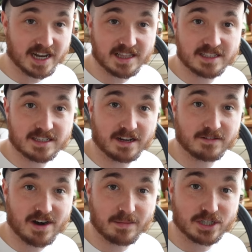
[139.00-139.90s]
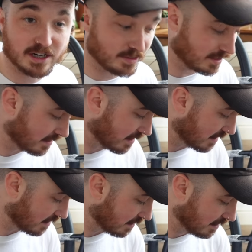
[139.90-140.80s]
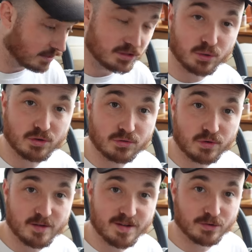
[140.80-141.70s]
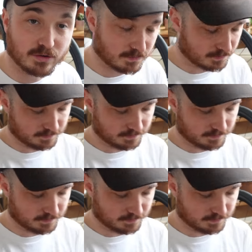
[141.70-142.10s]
get this unwrapped, shall we, and talk you through it a bit more.